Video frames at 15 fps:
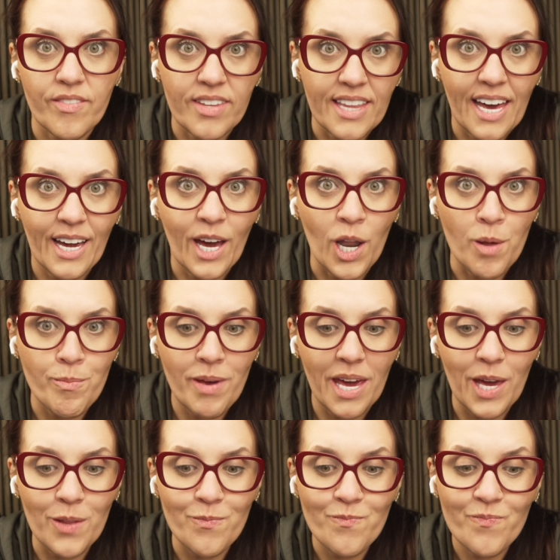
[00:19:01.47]
in that kind of
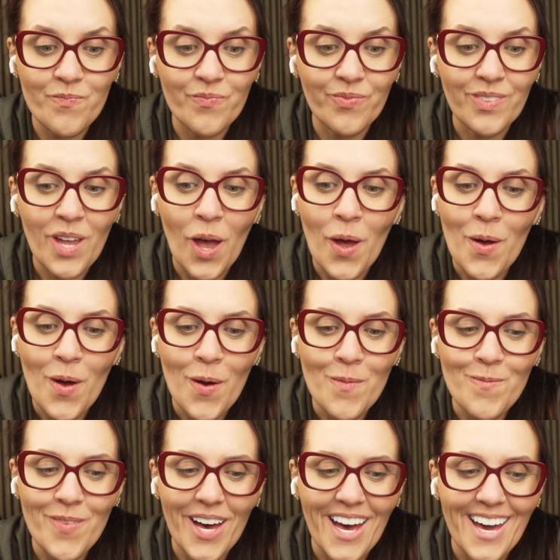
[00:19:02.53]
pain.
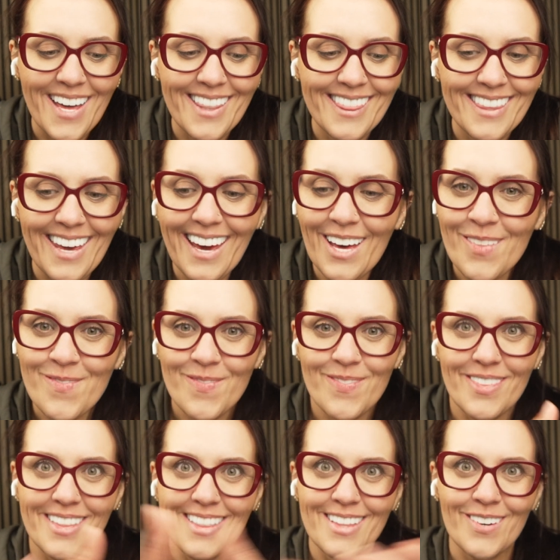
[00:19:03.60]
But yeah.
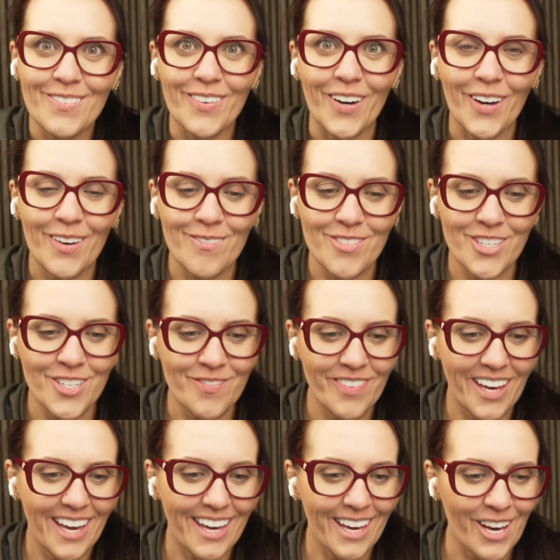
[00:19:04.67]
Welcome to
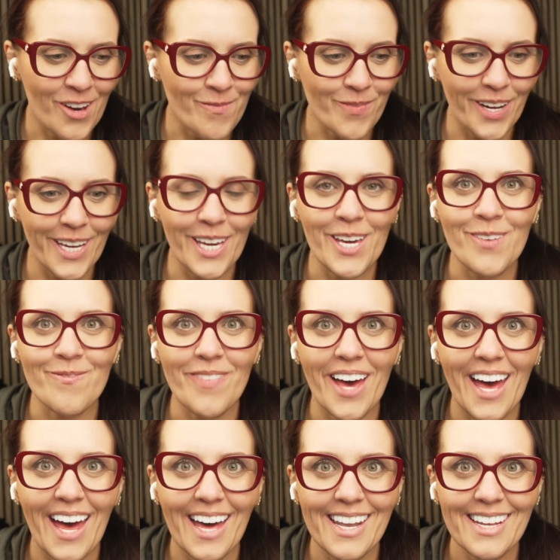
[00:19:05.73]
my Breaking
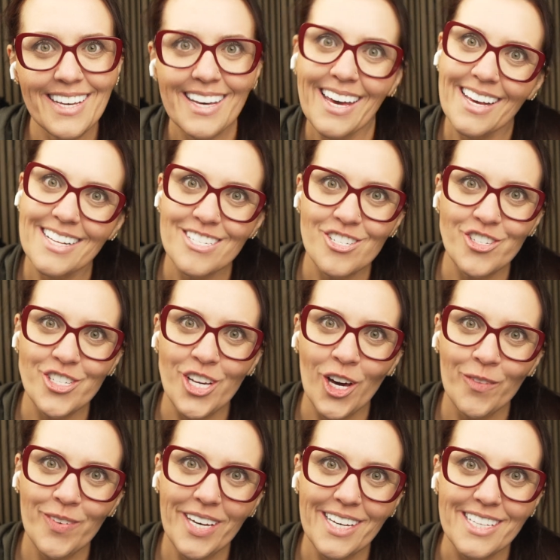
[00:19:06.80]
Bad
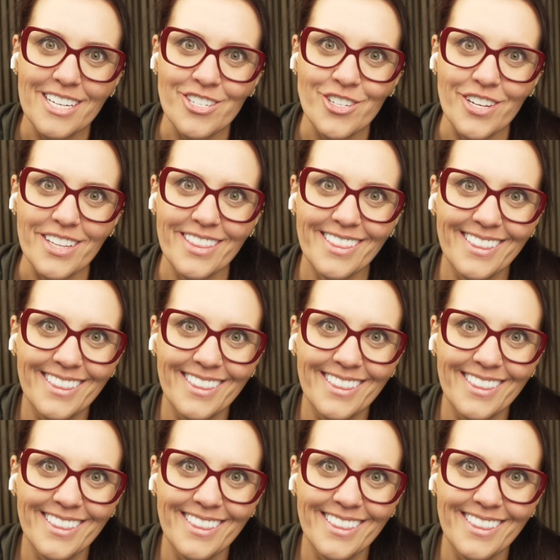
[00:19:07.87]
GLP edition.